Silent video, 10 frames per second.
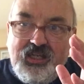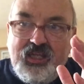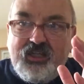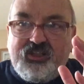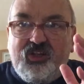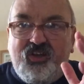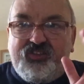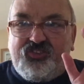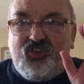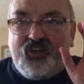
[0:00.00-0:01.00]
a guy's
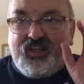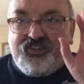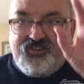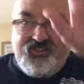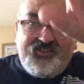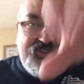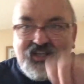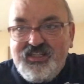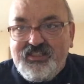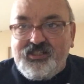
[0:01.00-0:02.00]
got to
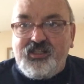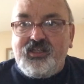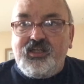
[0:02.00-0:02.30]
take,